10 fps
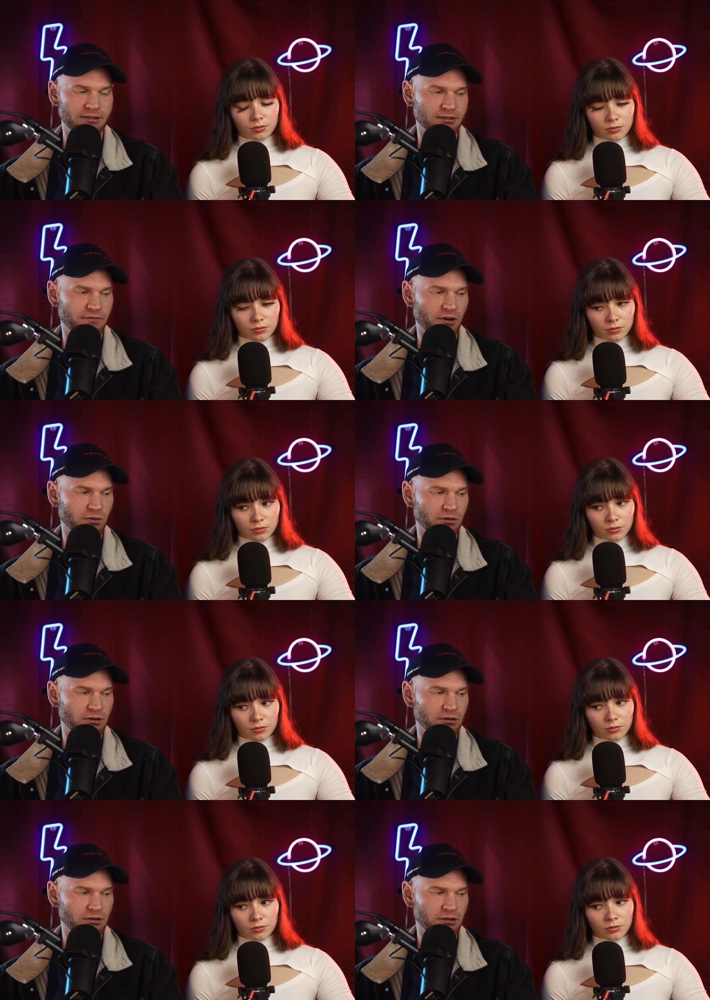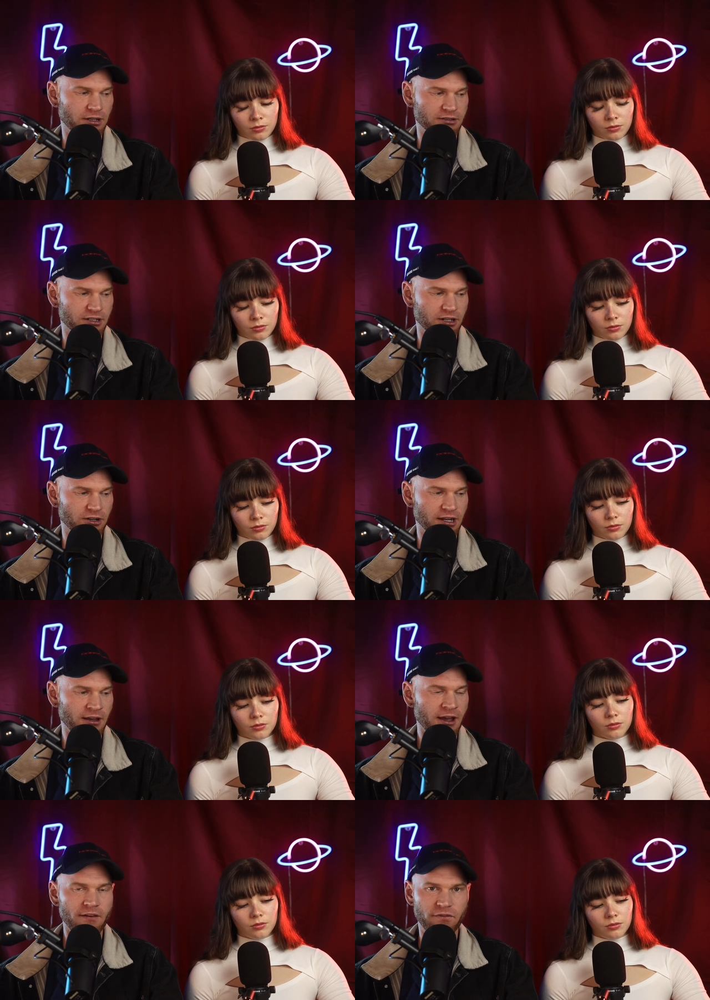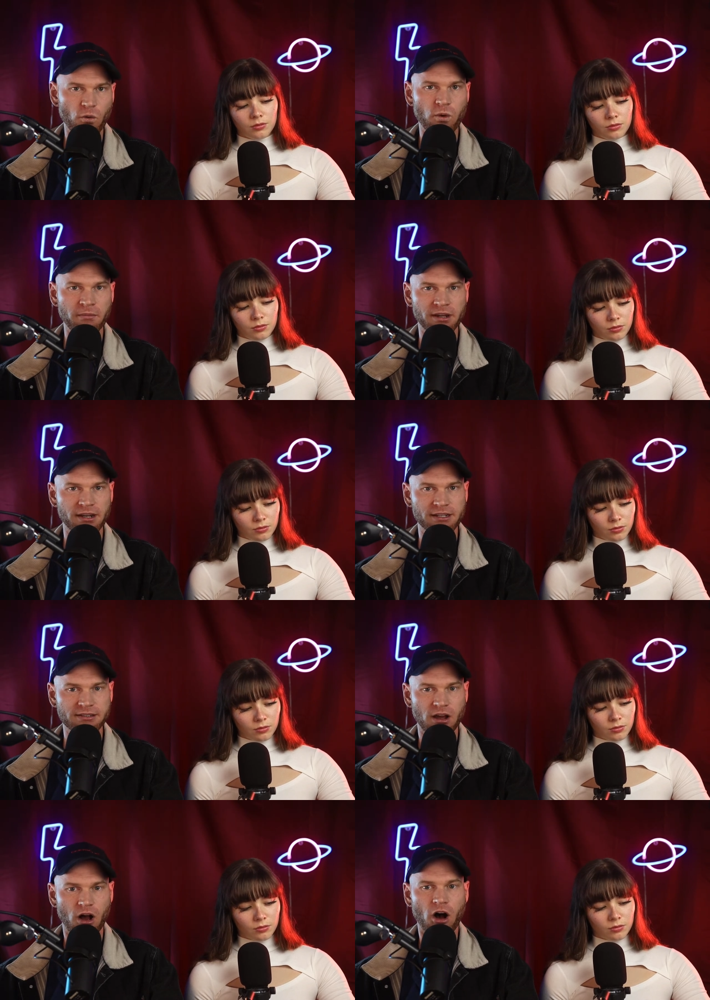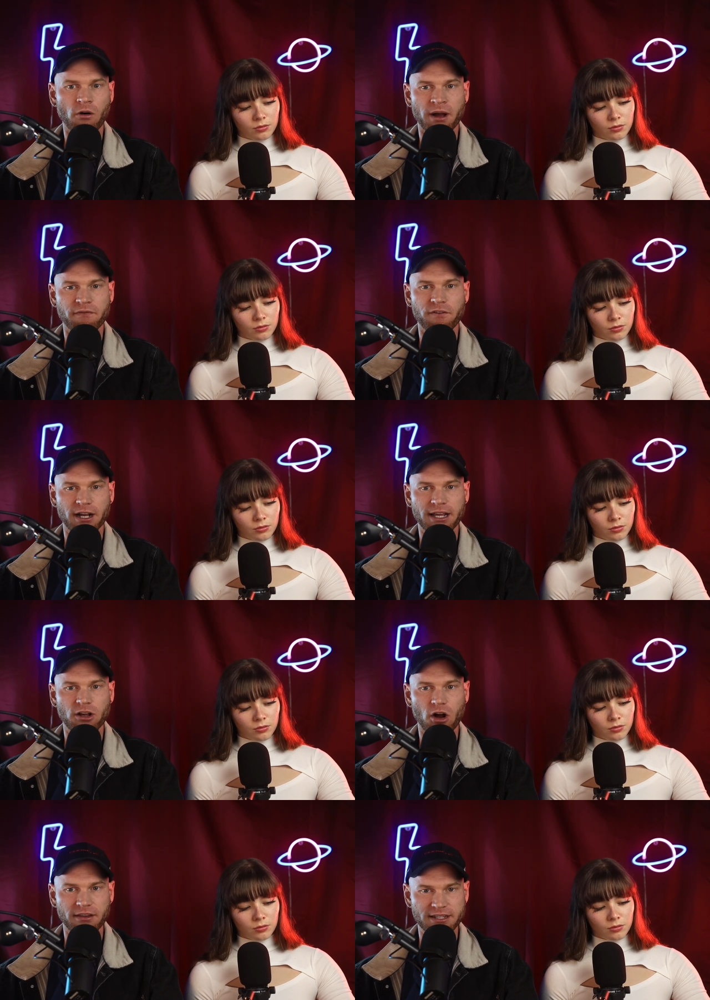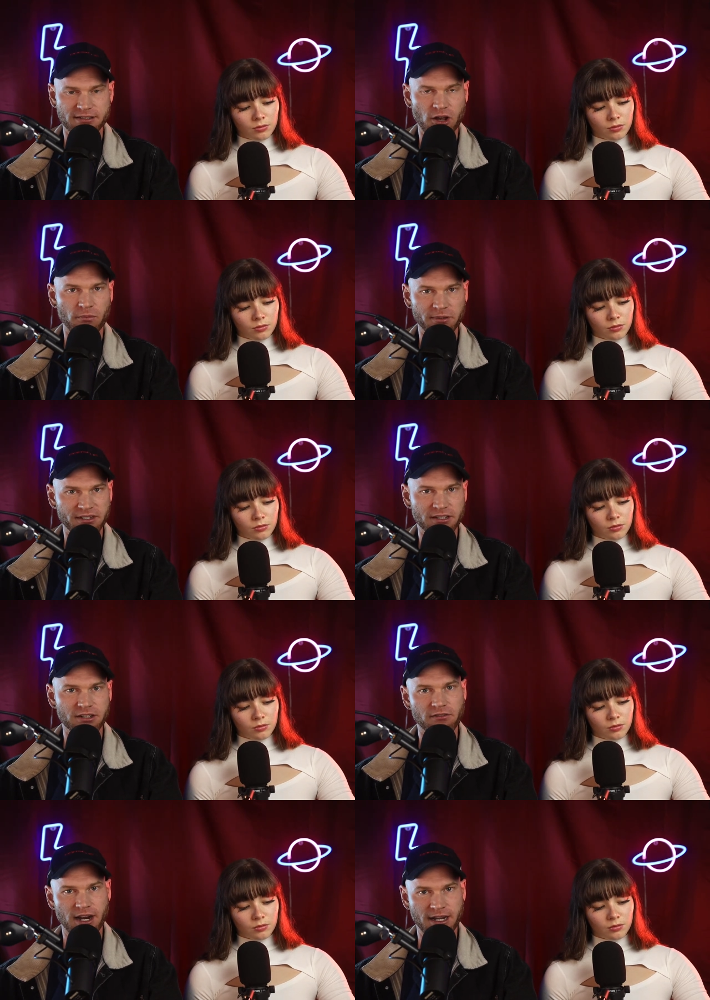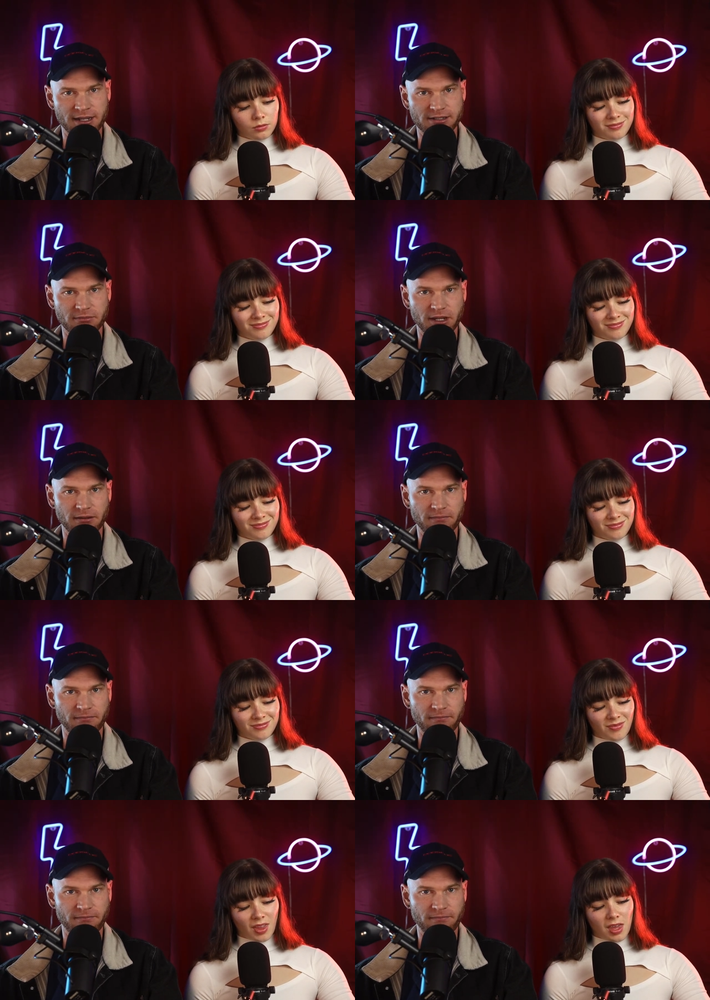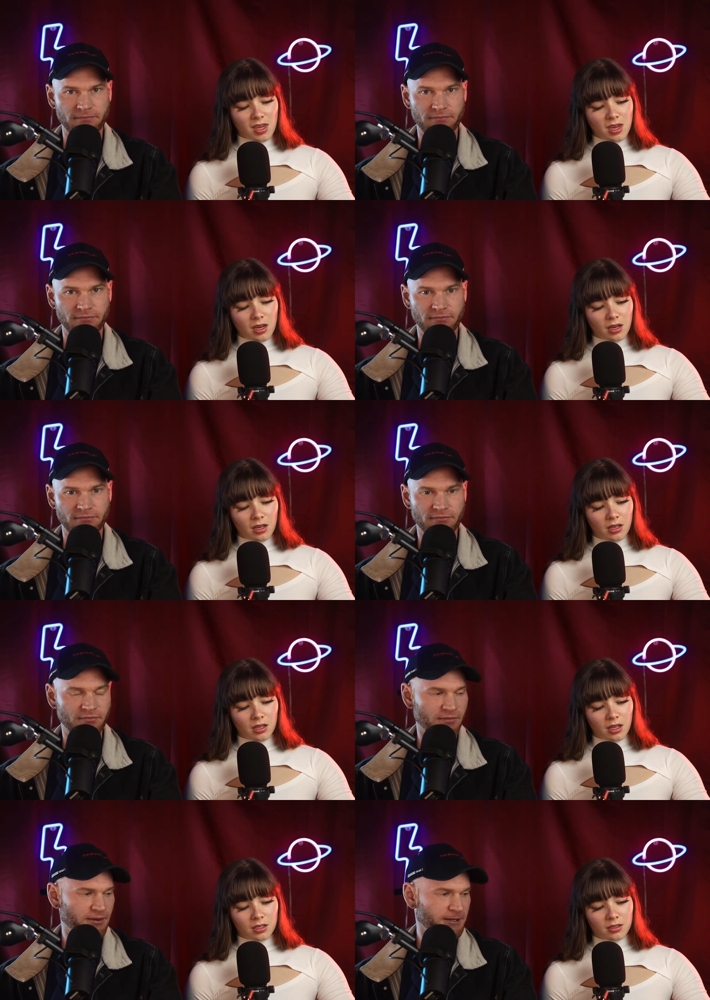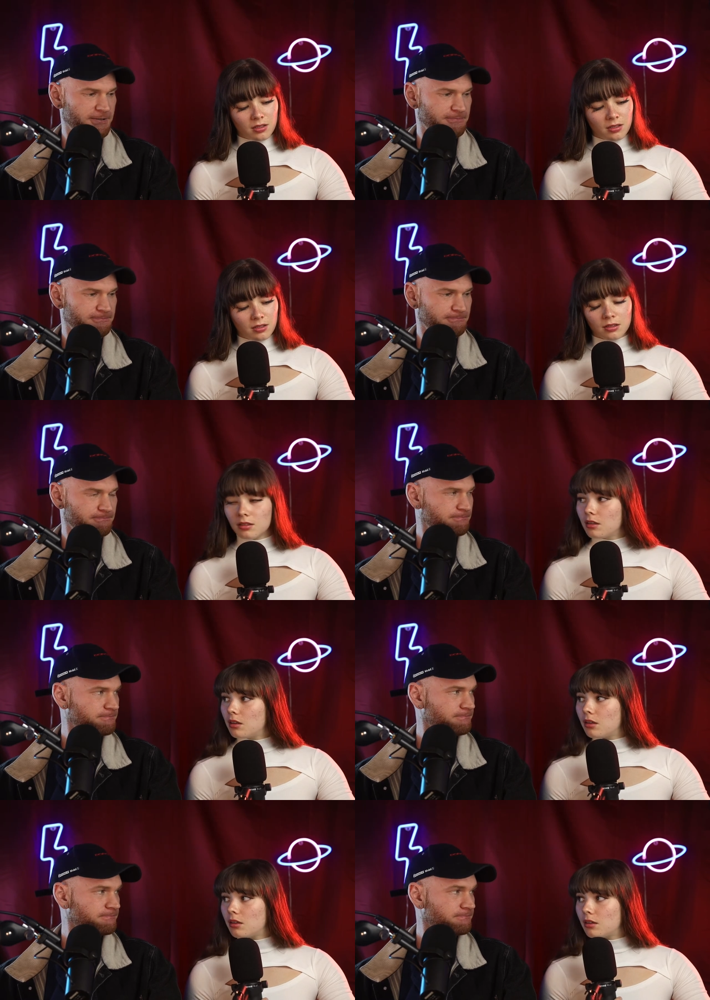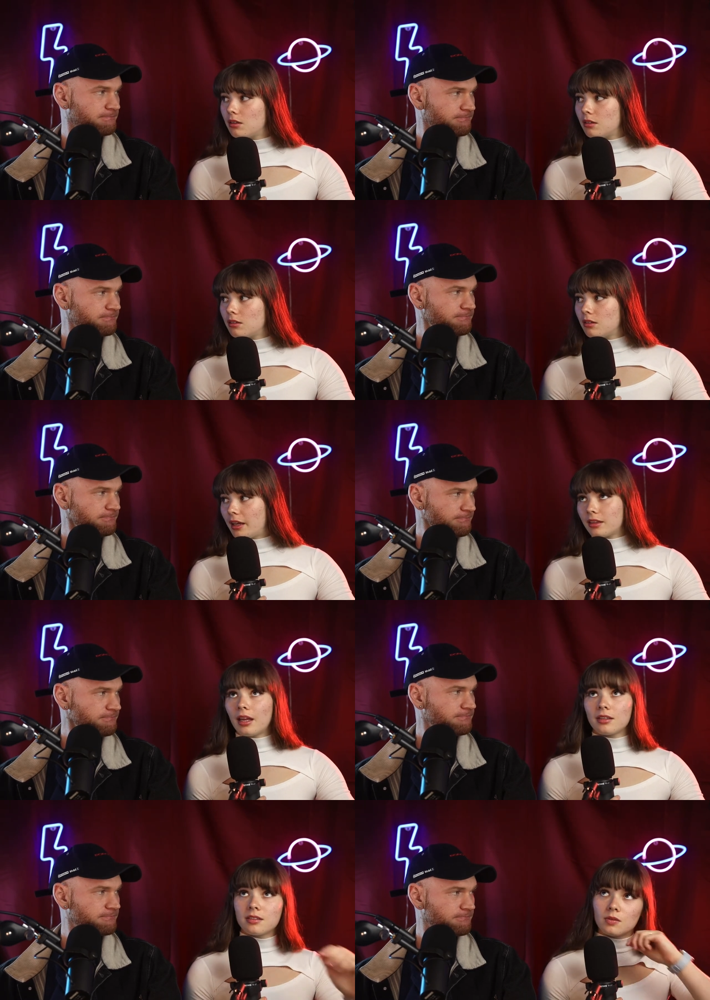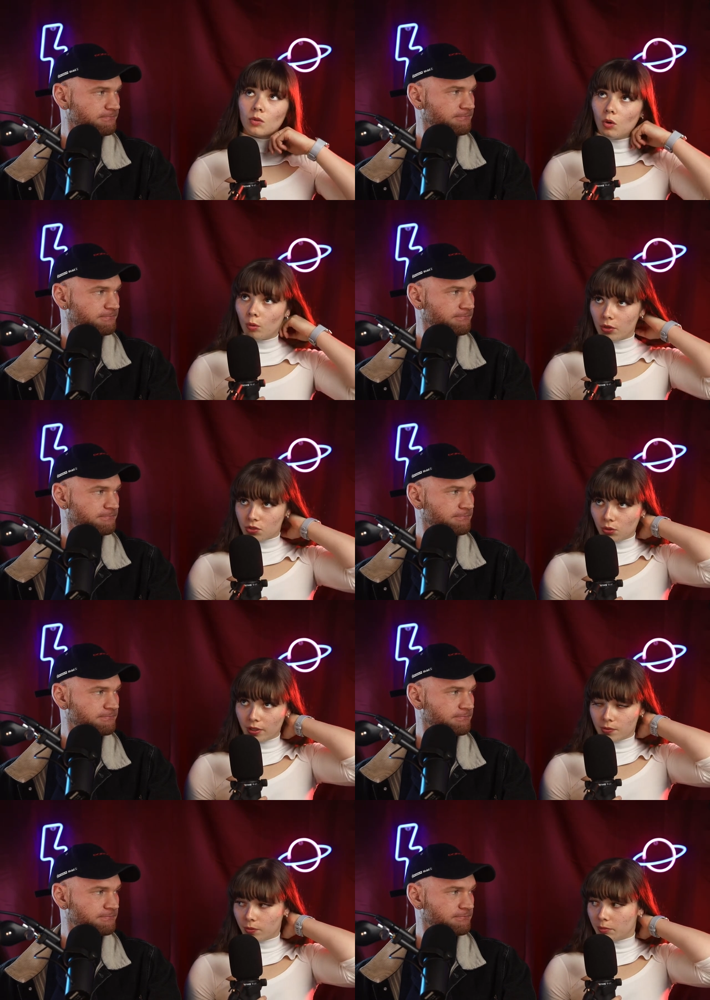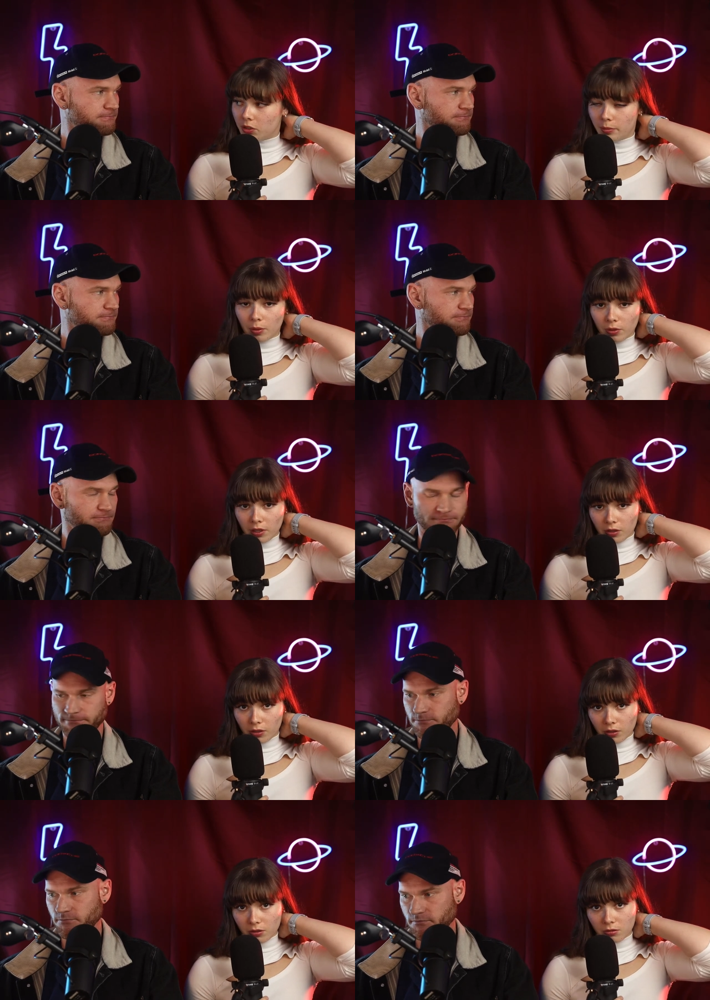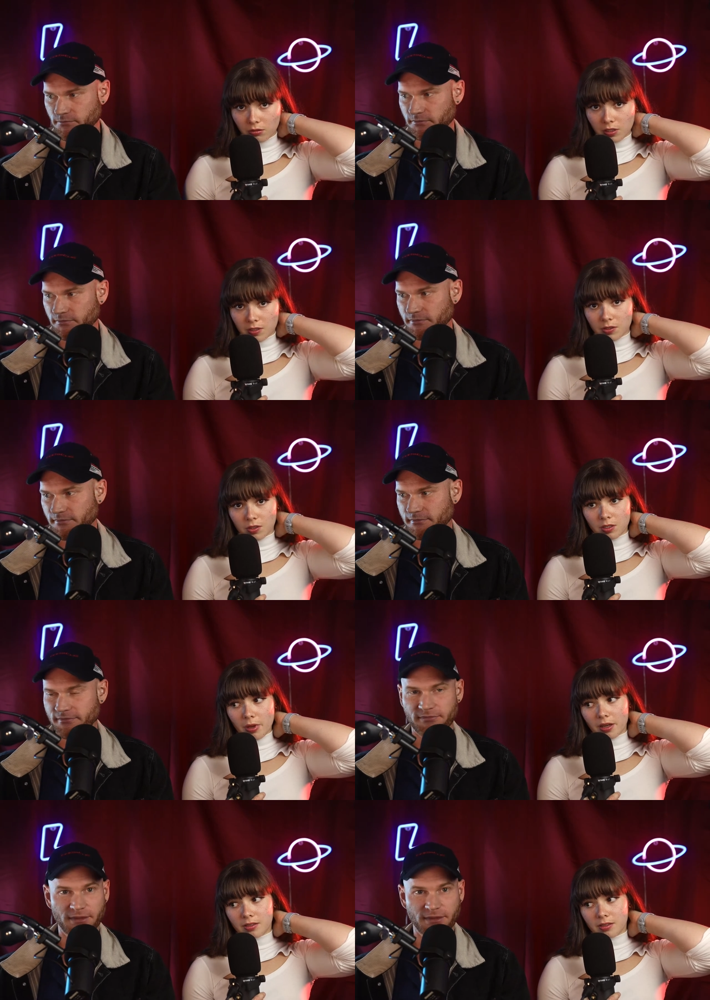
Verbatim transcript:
Speaker 1: default insecurity. Mm. For women, it's oh my fucking god, there's competition right next to me.
Speaker 2: Yeah, and that's like that's almost always going to be what the other girl is concerned about because